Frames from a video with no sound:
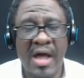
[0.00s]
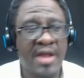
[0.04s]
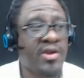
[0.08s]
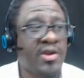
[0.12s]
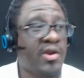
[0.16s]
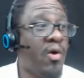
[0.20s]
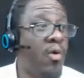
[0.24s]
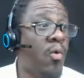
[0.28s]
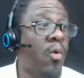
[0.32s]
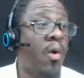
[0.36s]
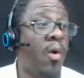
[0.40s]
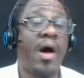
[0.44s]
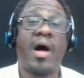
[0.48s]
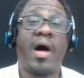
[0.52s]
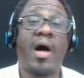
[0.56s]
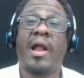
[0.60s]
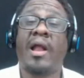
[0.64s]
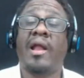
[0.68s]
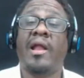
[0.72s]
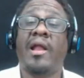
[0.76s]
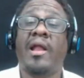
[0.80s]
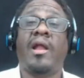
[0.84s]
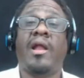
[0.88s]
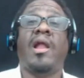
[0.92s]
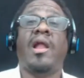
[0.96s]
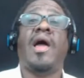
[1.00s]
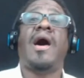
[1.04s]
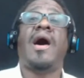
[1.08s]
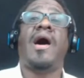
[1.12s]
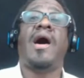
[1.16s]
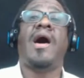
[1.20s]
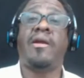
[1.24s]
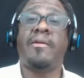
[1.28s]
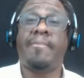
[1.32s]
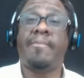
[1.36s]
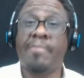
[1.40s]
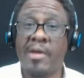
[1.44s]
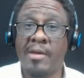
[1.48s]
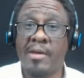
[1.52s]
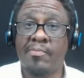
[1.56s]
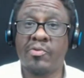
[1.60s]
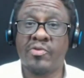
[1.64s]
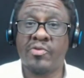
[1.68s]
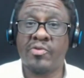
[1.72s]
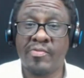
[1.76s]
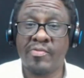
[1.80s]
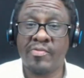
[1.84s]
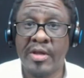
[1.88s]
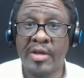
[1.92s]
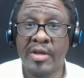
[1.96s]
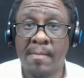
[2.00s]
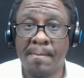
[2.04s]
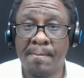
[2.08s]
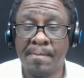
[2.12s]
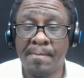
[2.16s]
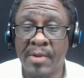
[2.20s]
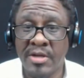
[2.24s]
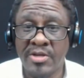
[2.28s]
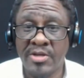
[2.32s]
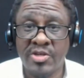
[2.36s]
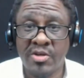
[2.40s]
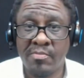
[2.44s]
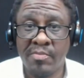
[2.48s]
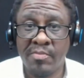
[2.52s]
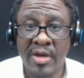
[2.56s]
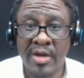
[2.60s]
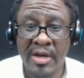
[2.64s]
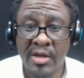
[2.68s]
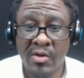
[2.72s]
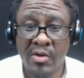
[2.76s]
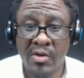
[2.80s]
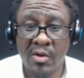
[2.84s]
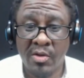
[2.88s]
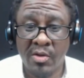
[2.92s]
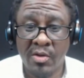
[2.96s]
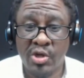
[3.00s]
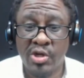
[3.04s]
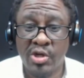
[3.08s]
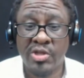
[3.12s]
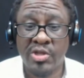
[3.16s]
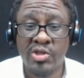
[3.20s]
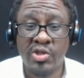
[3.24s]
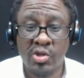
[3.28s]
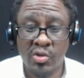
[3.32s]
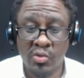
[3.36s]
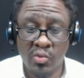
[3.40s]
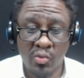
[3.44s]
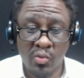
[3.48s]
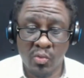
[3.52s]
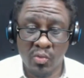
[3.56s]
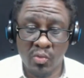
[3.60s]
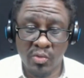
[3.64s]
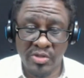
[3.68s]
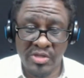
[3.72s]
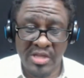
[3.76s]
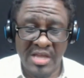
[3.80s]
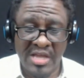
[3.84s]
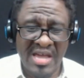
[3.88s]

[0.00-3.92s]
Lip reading: I know a lot of people spend a bunch of money on good tools.